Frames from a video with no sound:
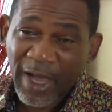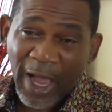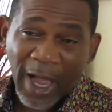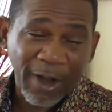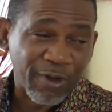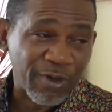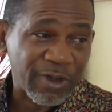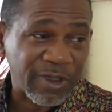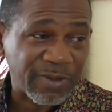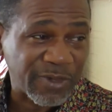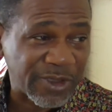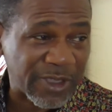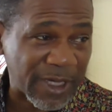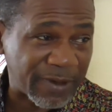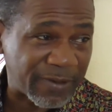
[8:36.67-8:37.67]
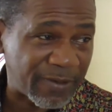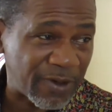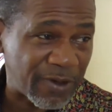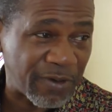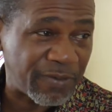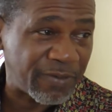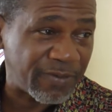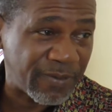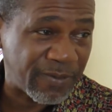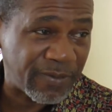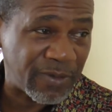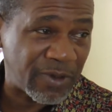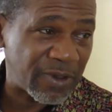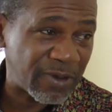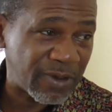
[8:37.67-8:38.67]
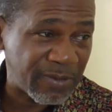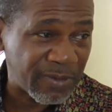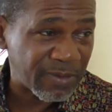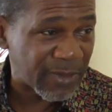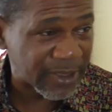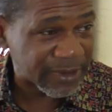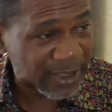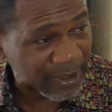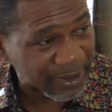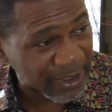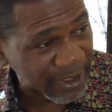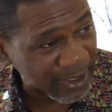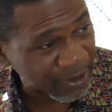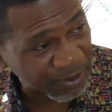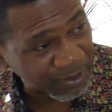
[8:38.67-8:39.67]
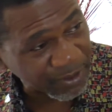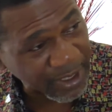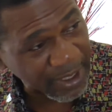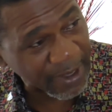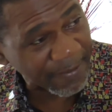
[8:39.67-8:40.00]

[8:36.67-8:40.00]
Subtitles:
acronyms that, meant either here or there.